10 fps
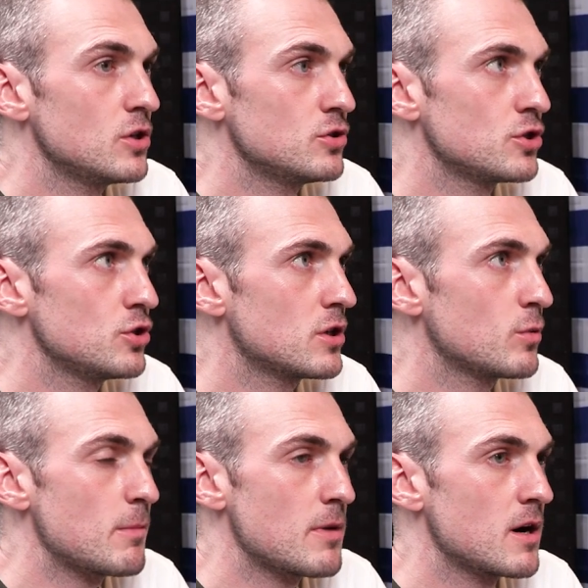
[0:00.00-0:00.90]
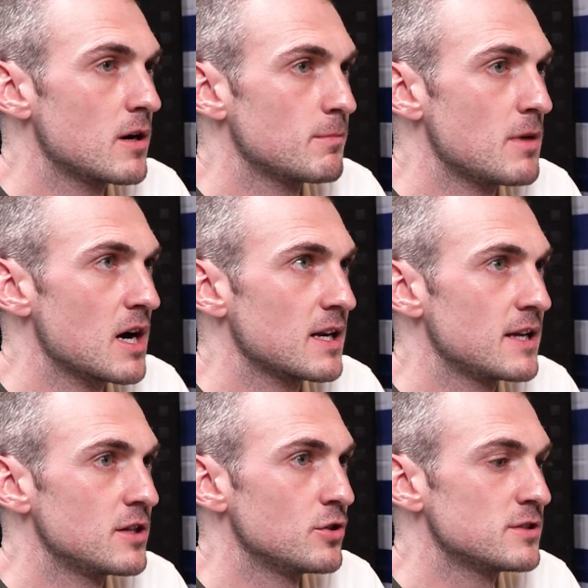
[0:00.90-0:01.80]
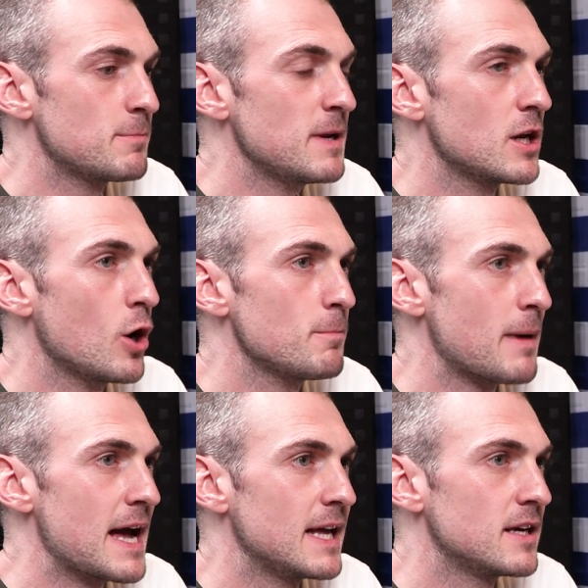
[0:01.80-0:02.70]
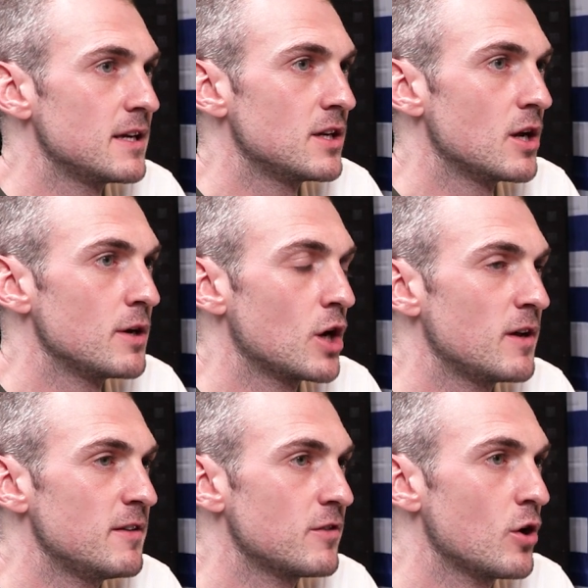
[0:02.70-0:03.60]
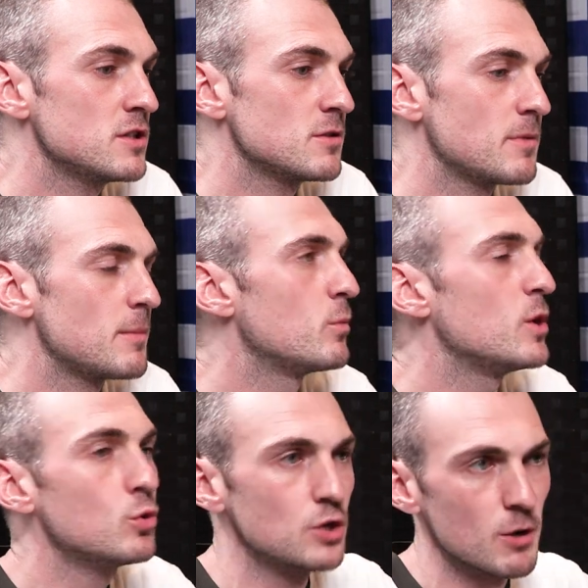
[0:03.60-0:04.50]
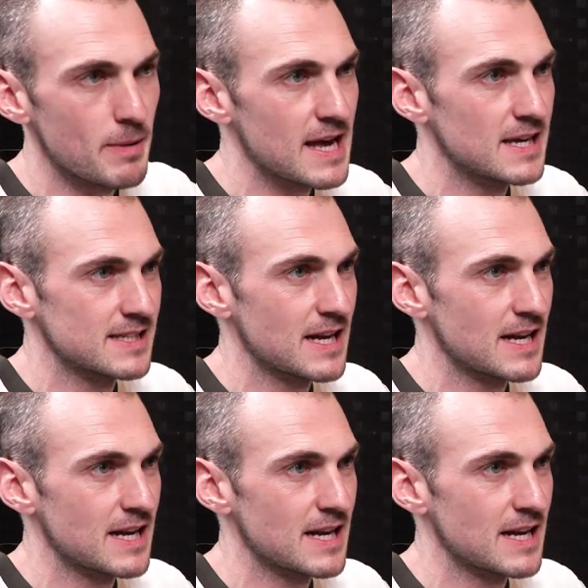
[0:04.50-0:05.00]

Just look at what Mark Leonard does. A bit like Paik, he flies. We all know Paik is